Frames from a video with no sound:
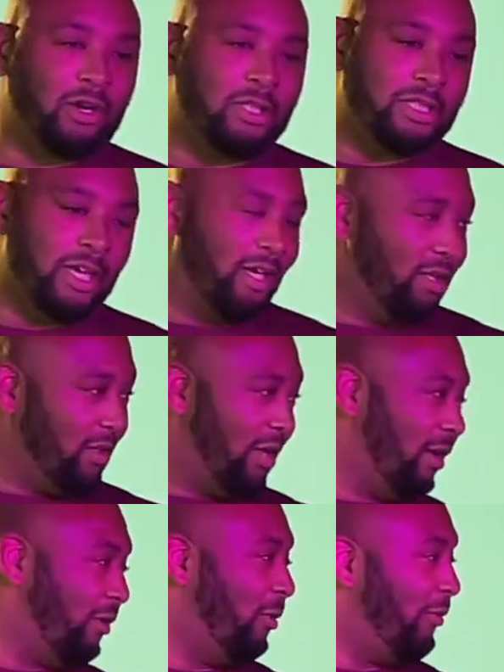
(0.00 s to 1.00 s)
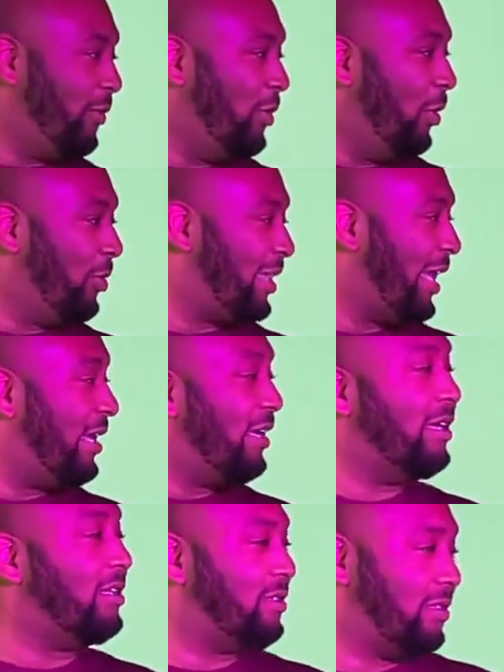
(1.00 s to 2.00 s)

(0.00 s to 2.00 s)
attack. Now, I don't know if you know what that is.